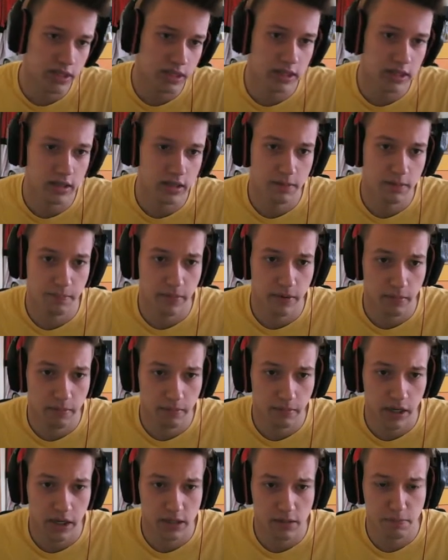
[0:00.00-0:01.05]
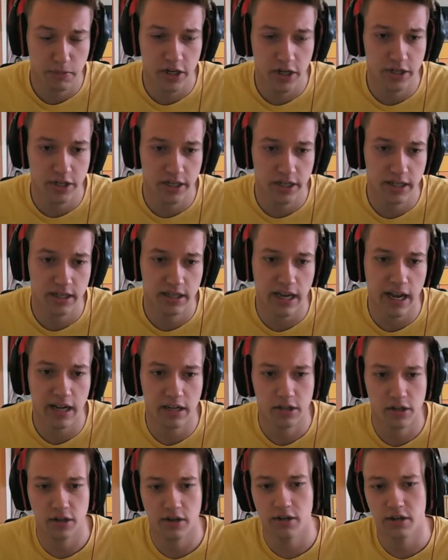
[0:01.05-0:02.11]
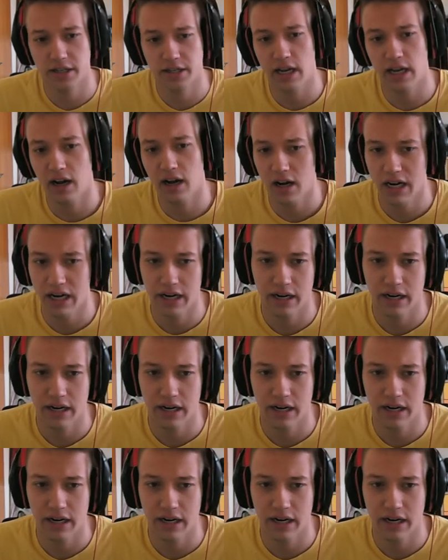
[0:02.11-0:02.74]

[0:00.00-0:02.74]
that his Bird Jesus answers are